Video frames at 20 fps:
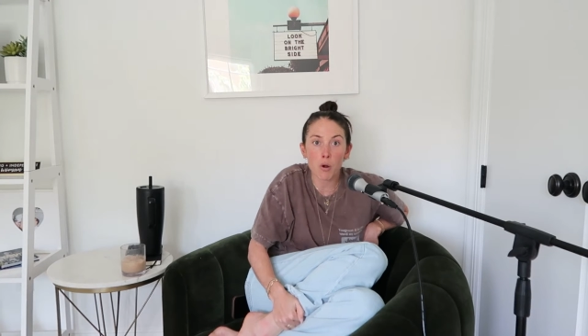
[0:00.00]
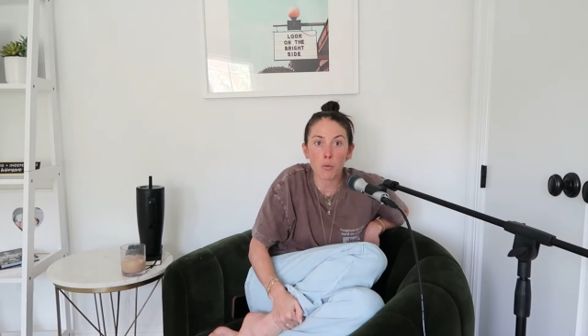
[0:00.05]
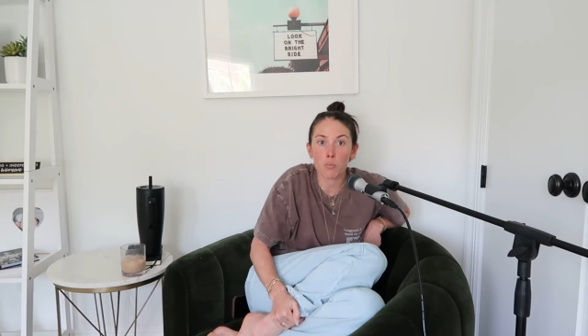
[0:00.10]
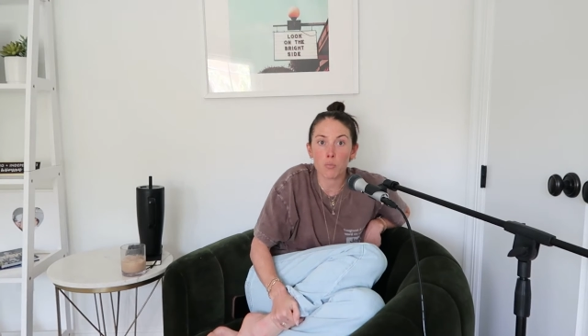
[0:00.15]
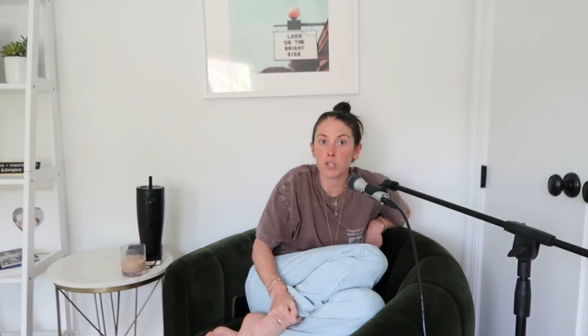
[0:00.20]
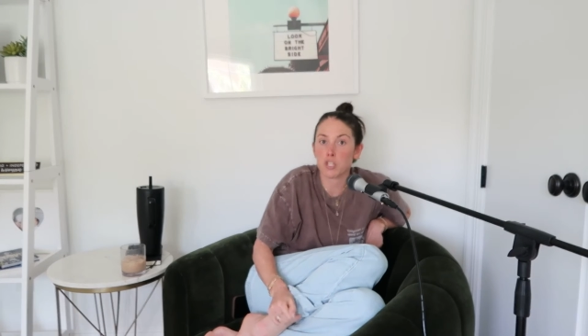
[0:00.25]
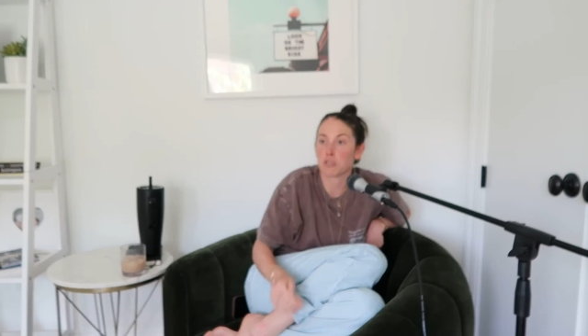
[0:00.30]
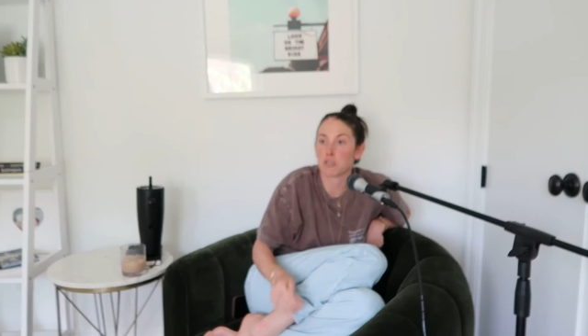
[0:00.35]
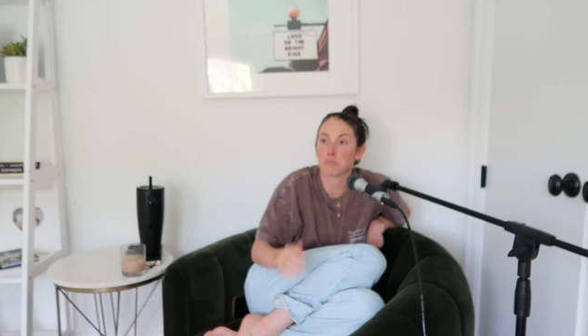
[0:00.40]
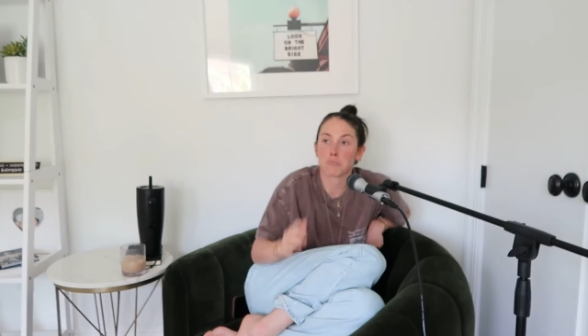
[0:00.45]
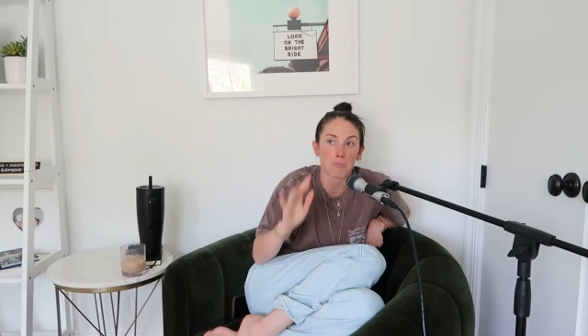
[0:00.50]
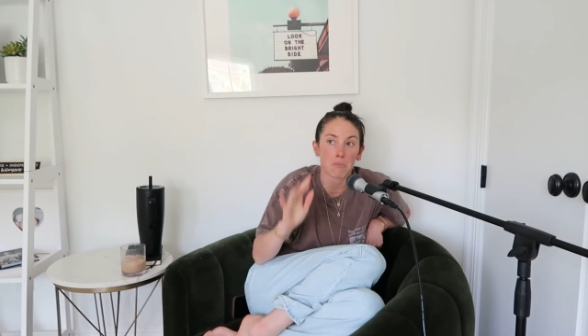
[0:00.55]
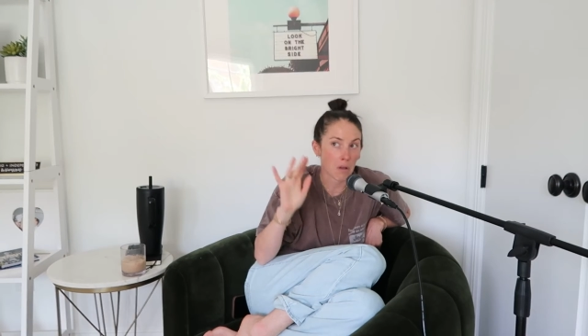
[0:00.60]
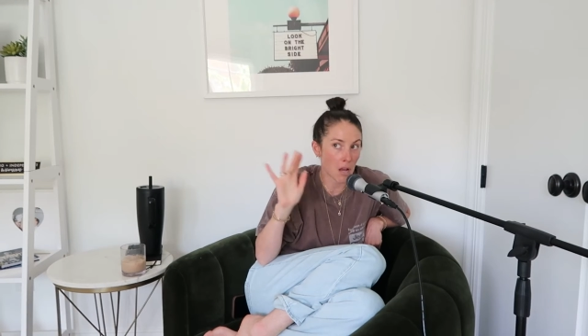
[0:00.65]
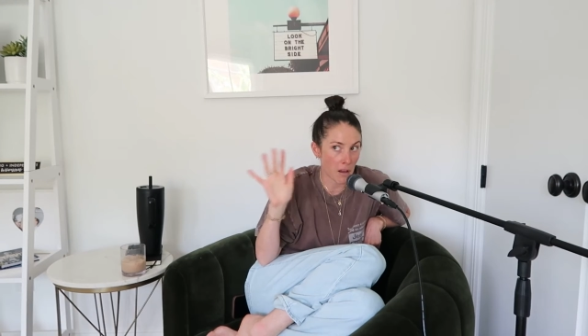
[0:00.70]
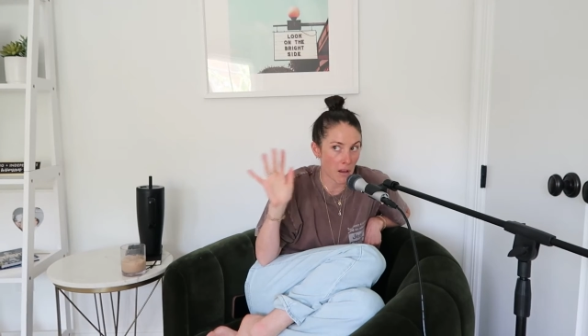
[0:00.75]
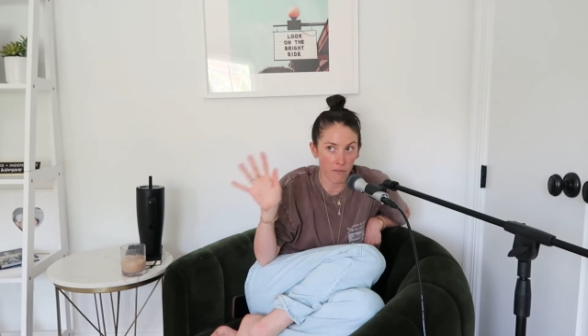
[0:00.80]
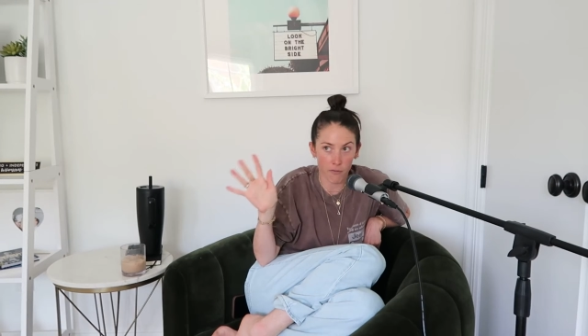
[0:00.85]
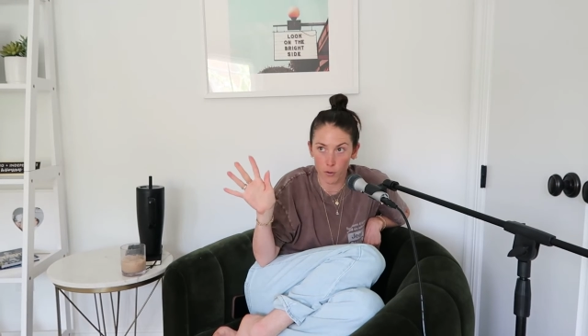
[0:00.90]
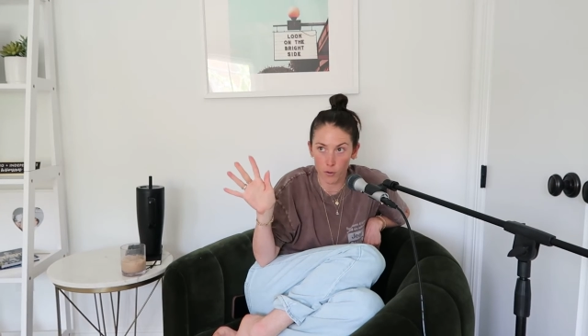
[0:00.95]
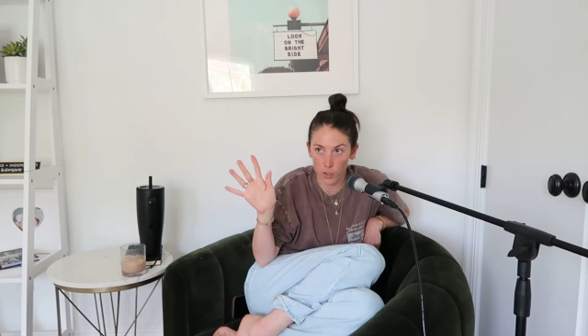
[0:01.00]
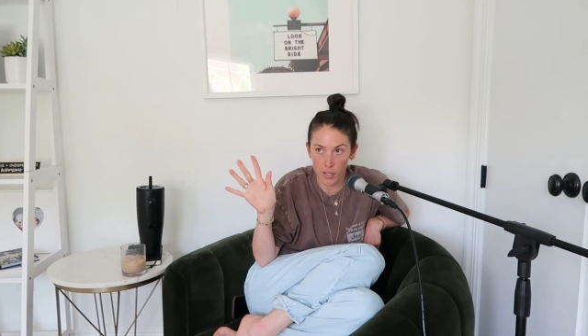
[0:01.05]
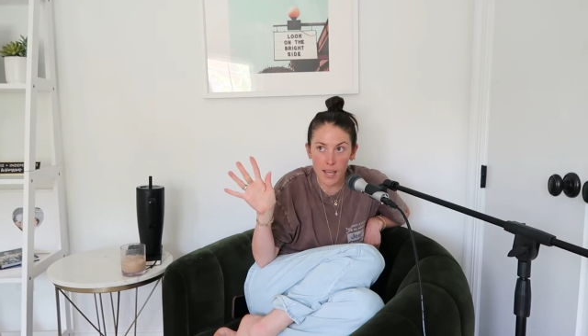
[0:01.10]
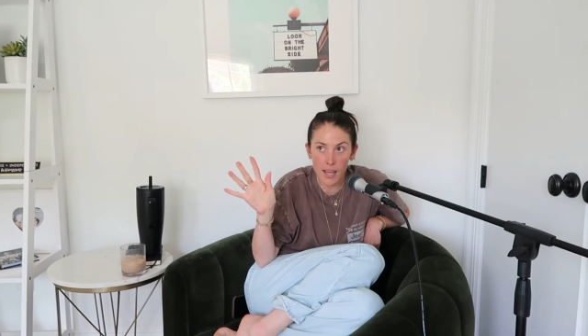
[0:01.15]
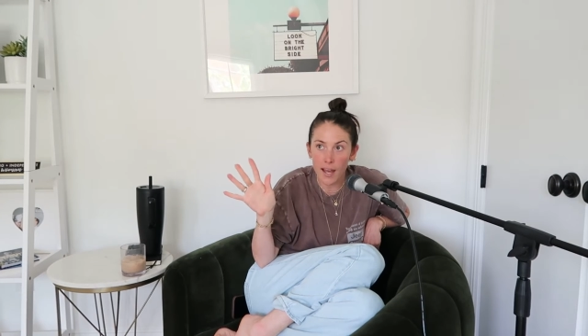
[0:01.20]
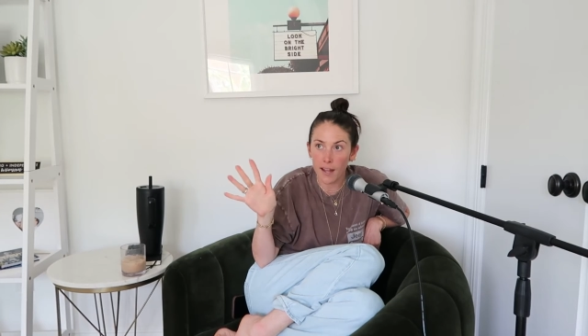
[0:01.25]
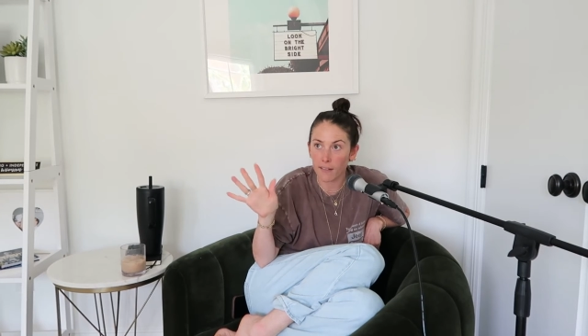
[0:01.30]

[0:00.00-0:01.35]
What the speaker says: which I fully get,